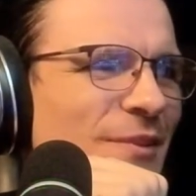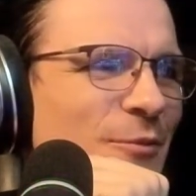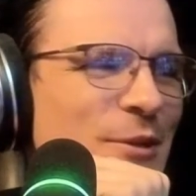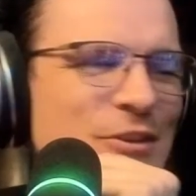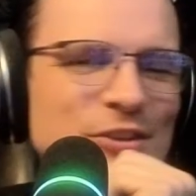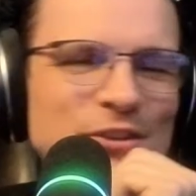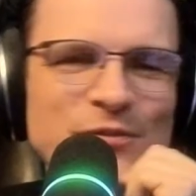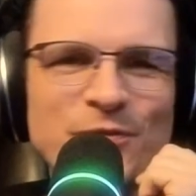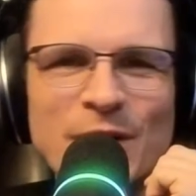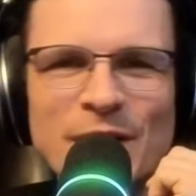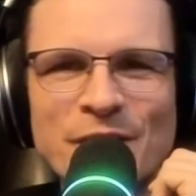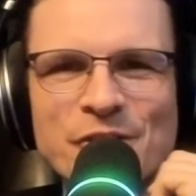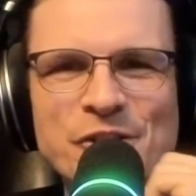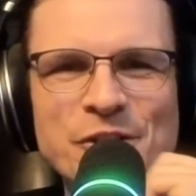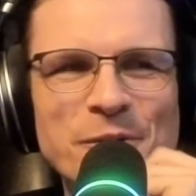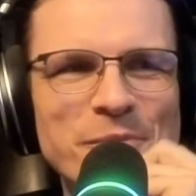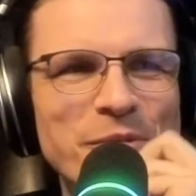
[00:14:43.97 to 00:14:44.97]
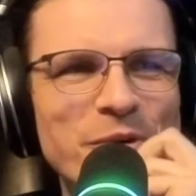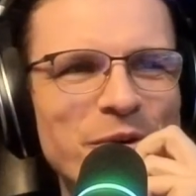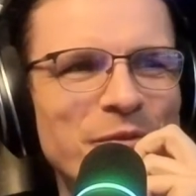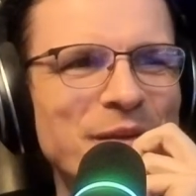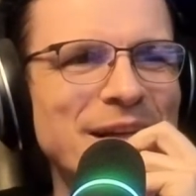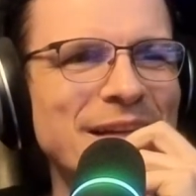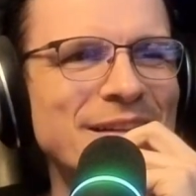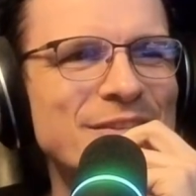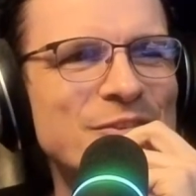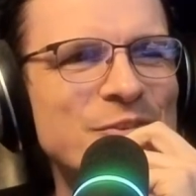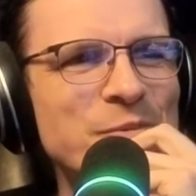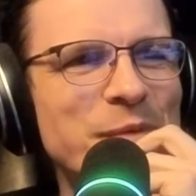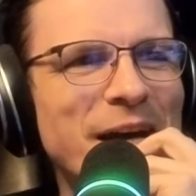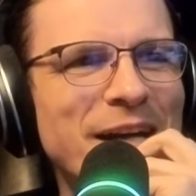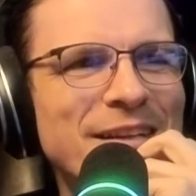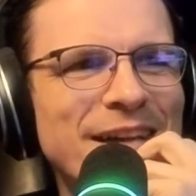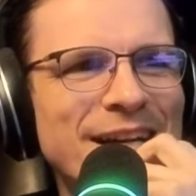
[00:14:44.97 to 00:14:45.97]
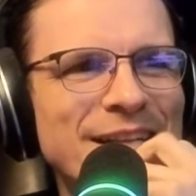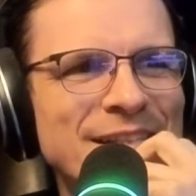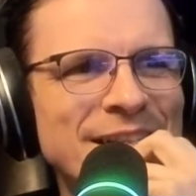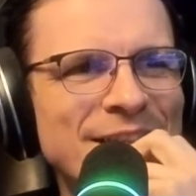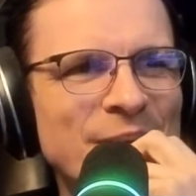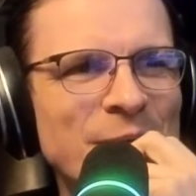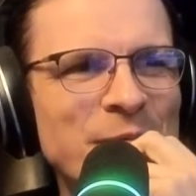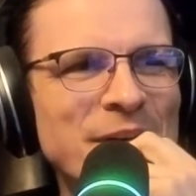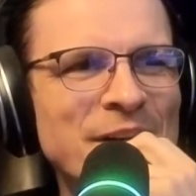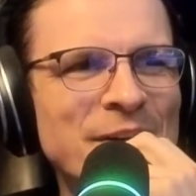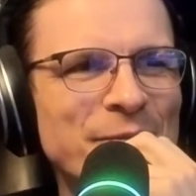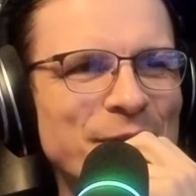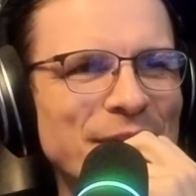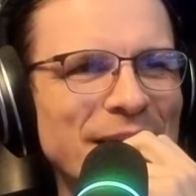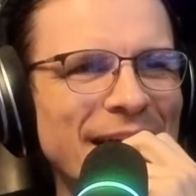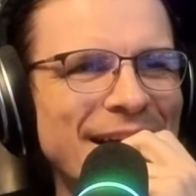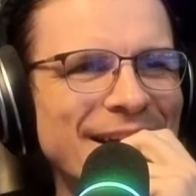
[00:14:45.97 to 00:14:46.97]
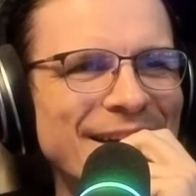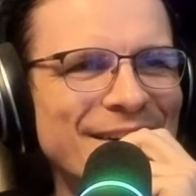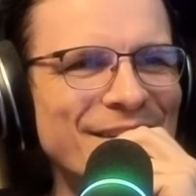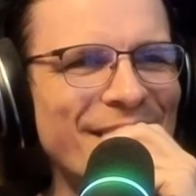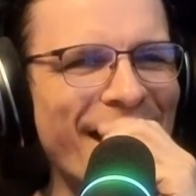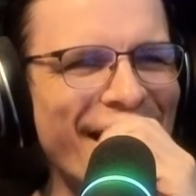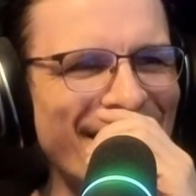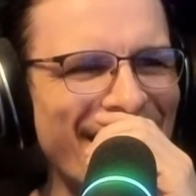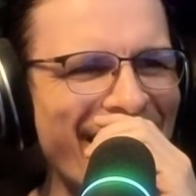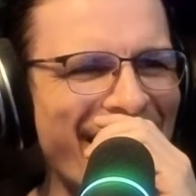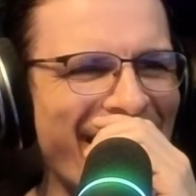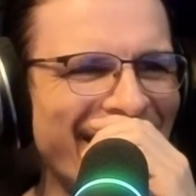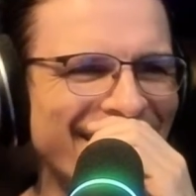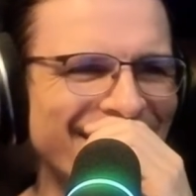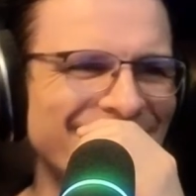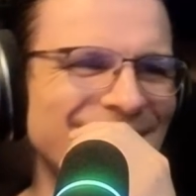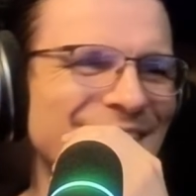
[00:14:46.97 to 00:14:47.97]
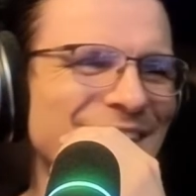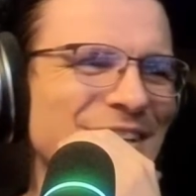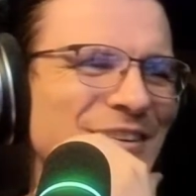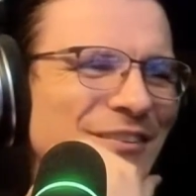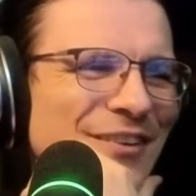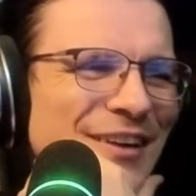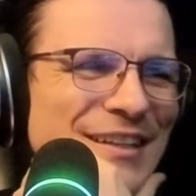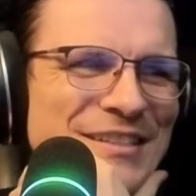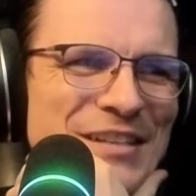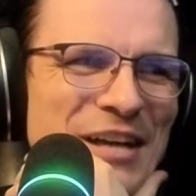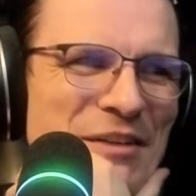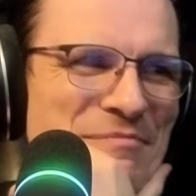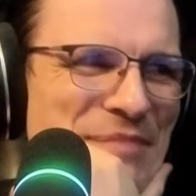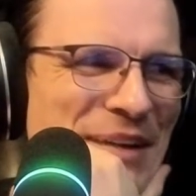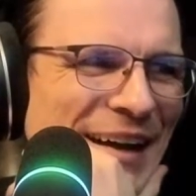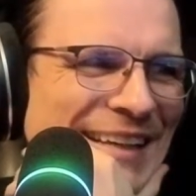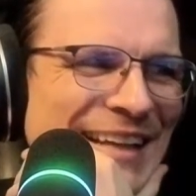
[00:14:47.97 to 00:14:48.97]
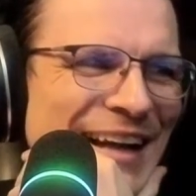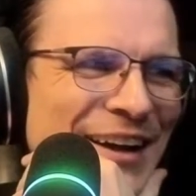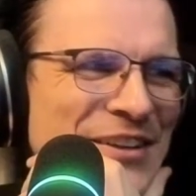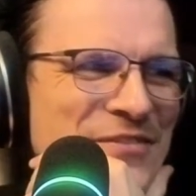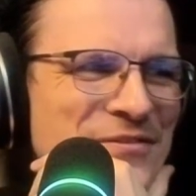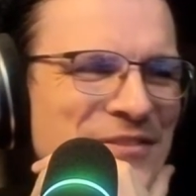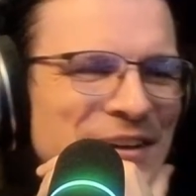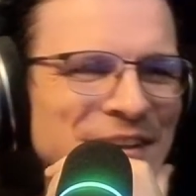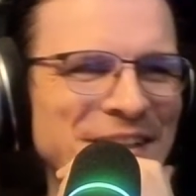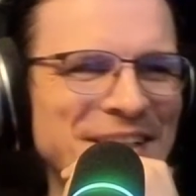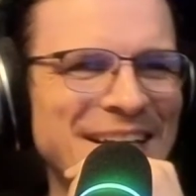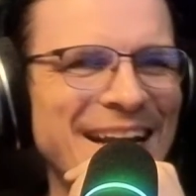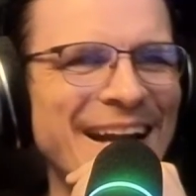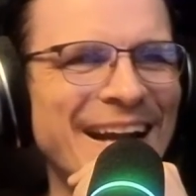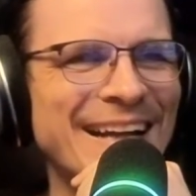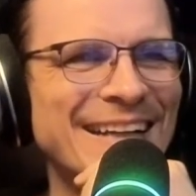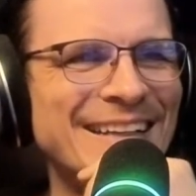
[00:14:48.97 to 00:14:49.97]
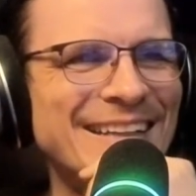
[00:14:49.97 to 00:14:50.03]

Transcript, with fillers: We just finished a movie. It's too bad you guys didn't come in here for that. Nutty! What's up, buddy? How you feeling today?